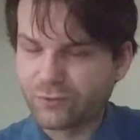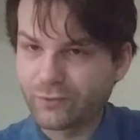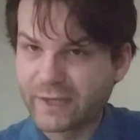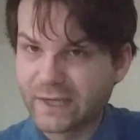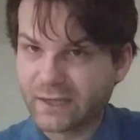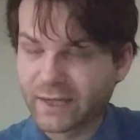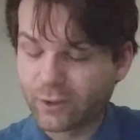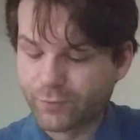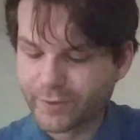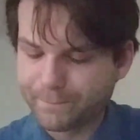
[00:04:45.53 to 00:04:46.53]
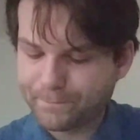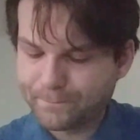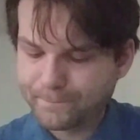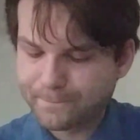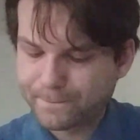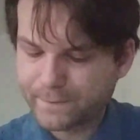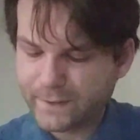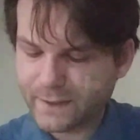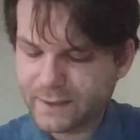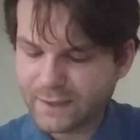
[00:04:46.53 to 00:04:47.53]
really going to help them.
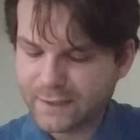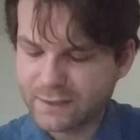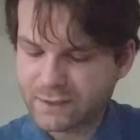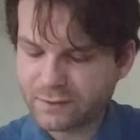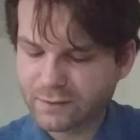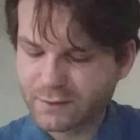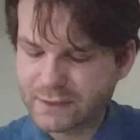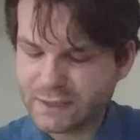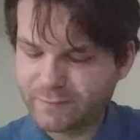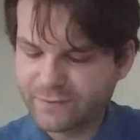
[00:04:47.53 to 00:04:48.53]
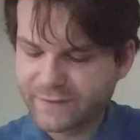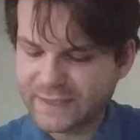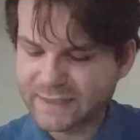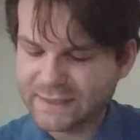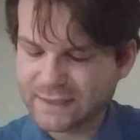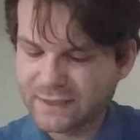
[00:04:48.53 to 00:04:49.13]
And on top of that,